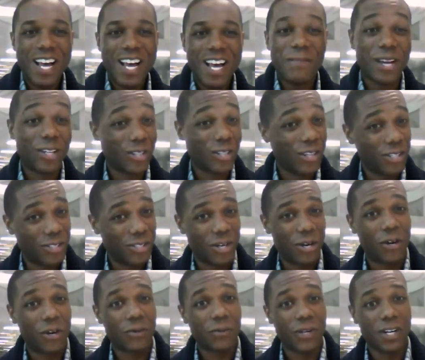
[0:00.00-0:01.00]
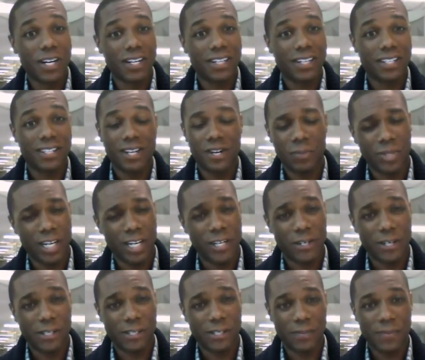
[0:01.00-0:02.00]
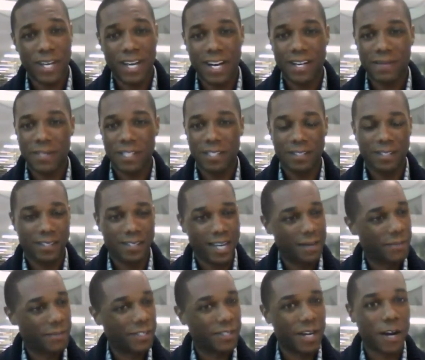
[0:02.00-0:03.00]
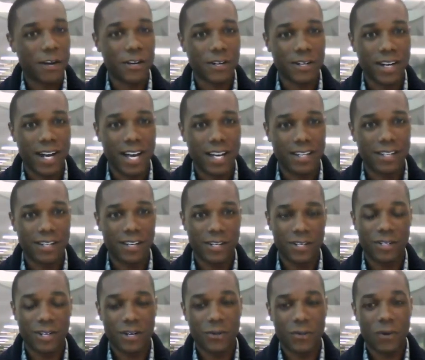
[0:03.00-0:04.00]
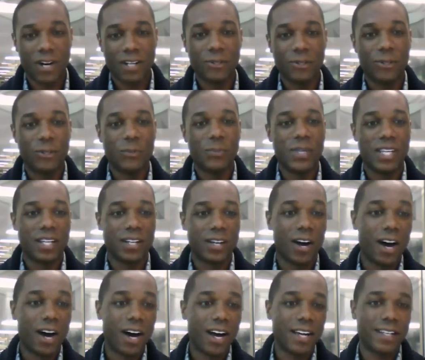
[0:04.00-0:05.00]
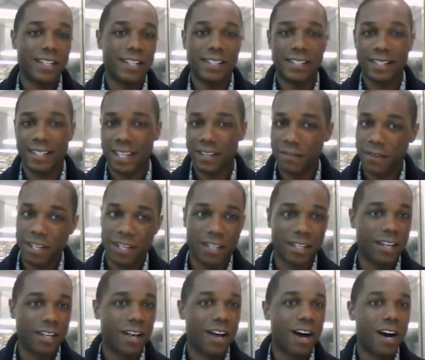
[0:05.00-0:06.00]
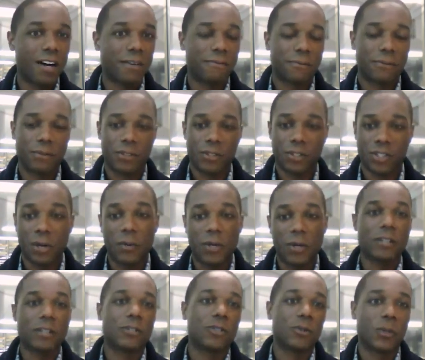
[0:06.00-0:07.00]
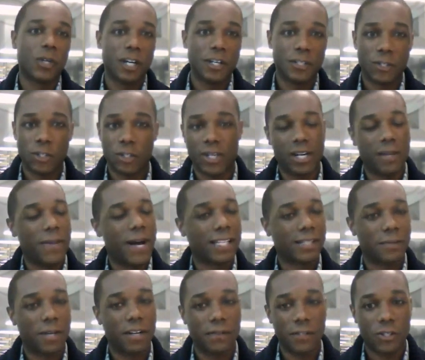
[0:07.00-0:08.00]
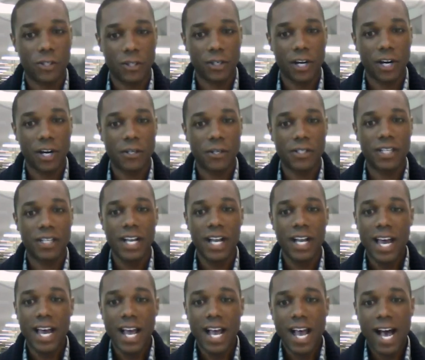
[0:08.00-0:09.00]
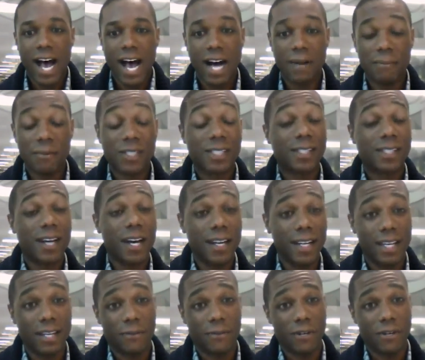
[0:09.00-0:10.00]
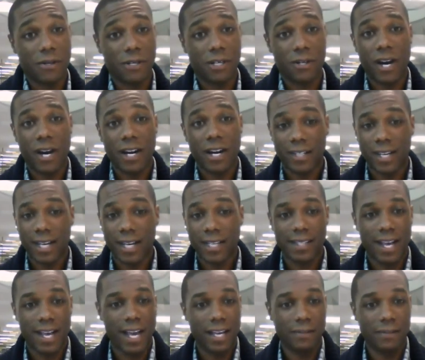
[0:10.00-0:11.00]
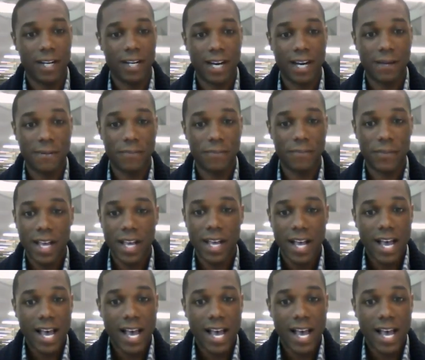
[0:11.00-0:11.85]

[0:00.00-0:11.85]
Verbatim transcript: Make sure it's your own work, no plagiarism there. I mean, it's the same as undergrad. You know, you don't want to yeah. be caught giving off someone else's words and trying to pass them off as your own. Um, study for your required tests ahead of time.